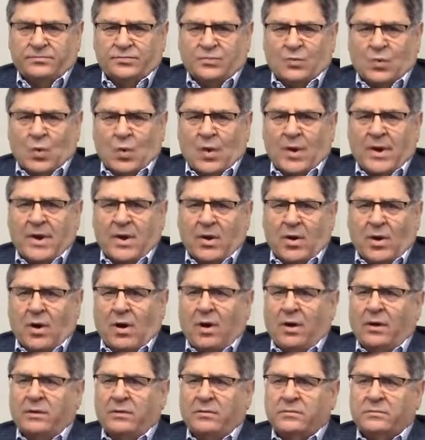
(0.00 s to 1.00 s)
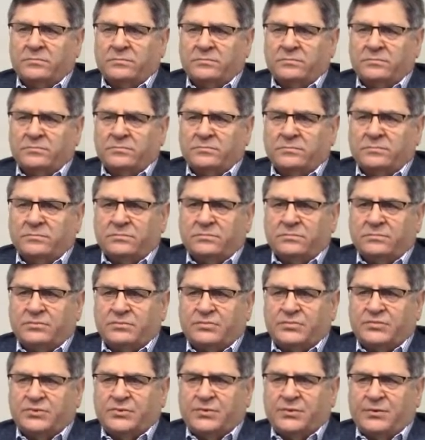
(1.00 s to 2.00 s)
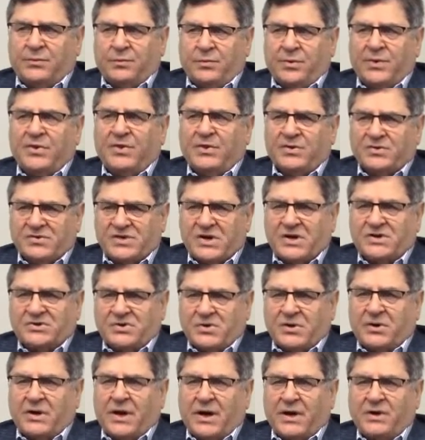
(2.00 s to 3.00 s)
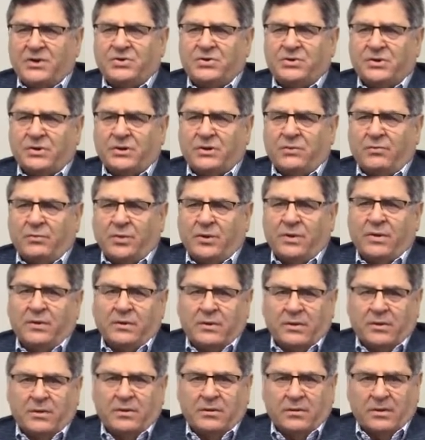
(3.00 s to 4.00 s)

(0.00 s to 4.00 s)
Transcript: going on with his education when